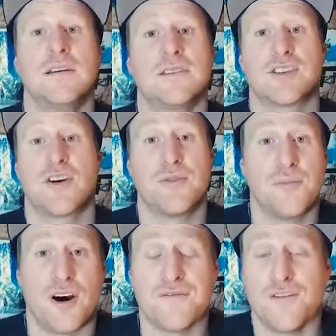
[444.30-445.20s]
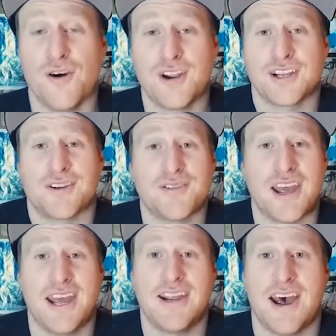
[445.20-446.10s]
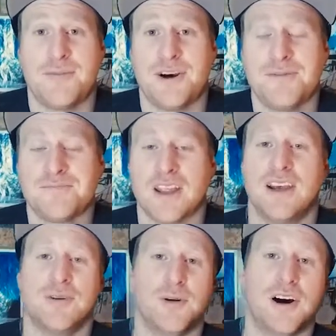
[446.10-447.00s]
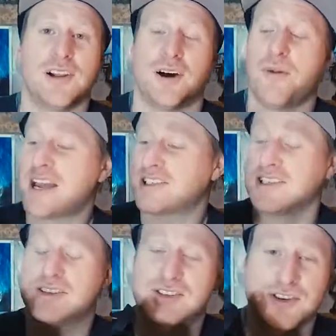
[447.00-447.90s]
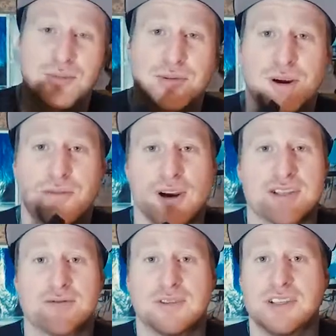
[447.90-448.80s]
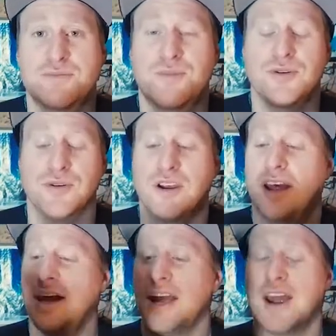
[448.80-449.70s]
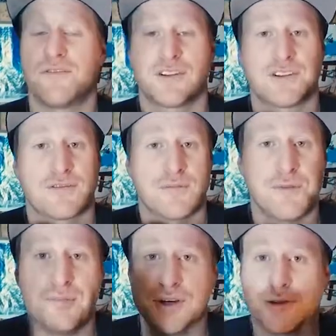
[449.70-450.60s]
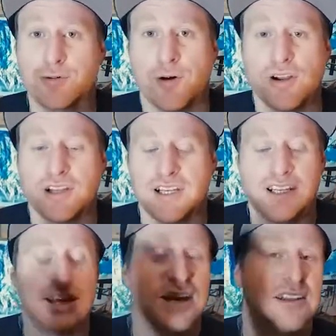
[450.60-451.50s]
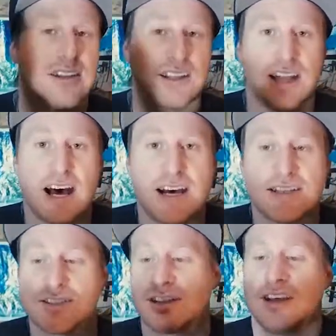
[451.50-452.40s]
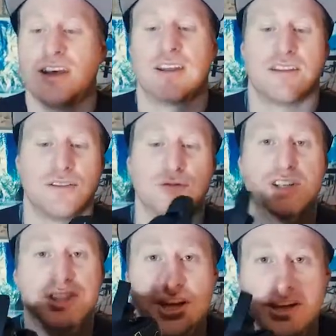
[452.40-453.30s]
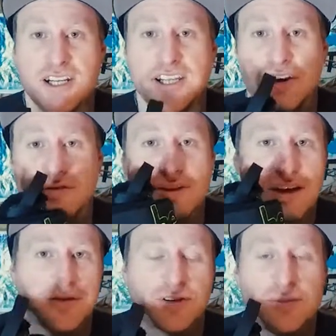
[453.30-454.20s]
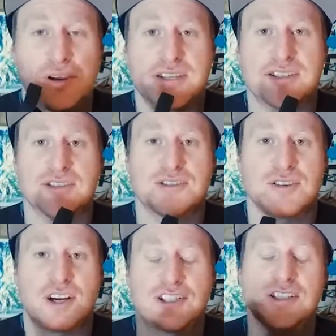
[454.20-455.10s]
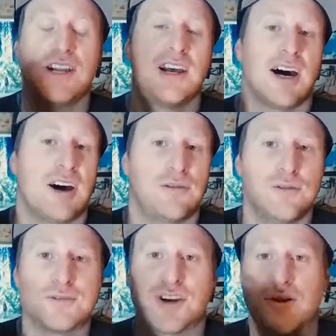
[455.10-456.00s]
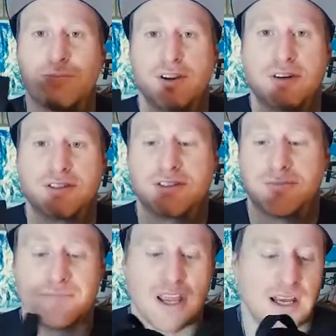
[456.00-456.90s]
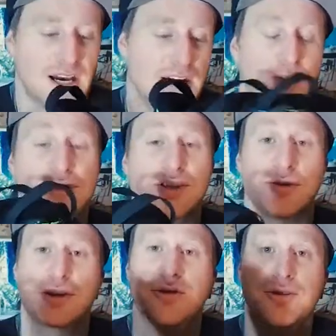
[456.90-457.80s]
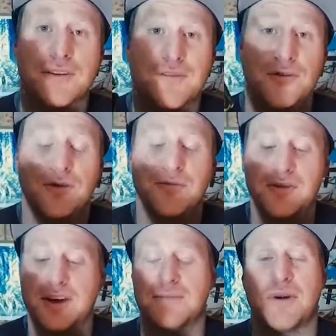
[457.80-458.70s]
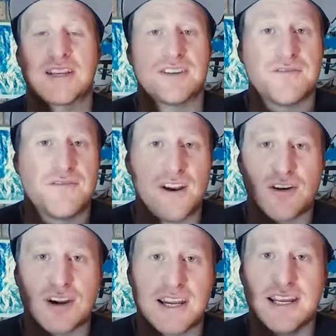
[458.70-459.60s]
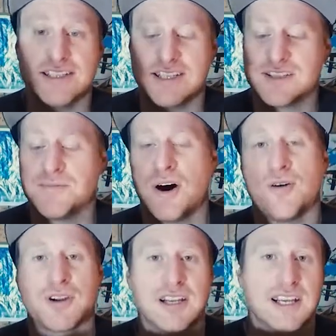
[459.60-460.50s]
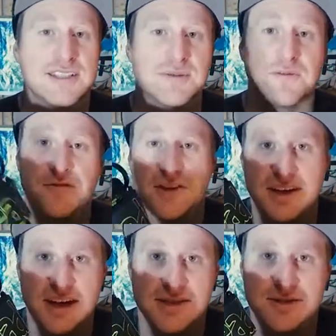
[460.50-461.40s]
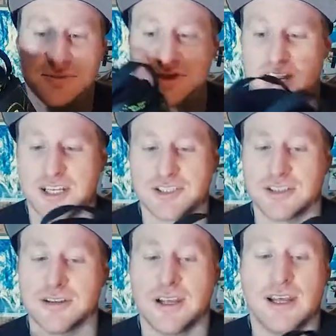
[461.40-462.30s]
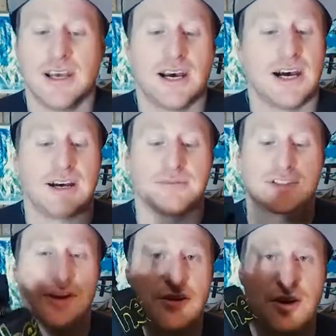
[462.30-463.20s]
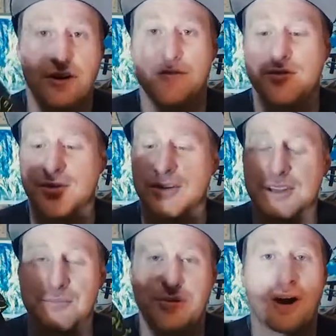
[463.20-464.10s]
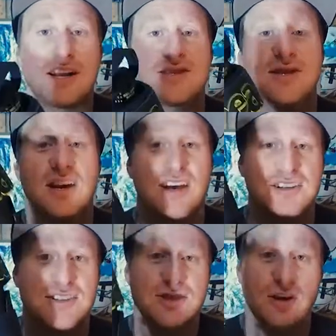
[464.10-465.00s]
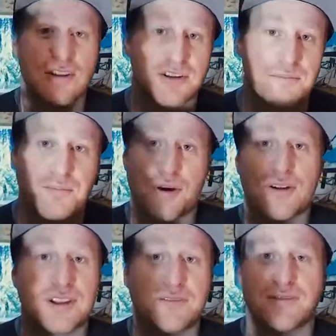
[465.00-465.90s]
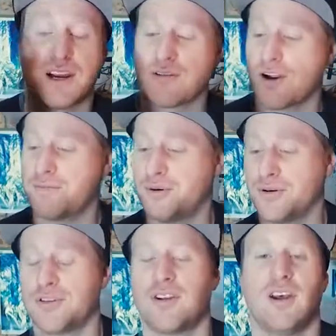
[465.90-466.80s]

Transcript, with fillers: So my verdict on the head hammer, well, I'm actually super impressed with this boot. Everything from the build quality, the last, the rigidity of their three-piece construction are all top-notch. Uh, also including form fit makes it very easy to mold and get some fit customization. Um, so overall impressed, a solid burly freeride boot.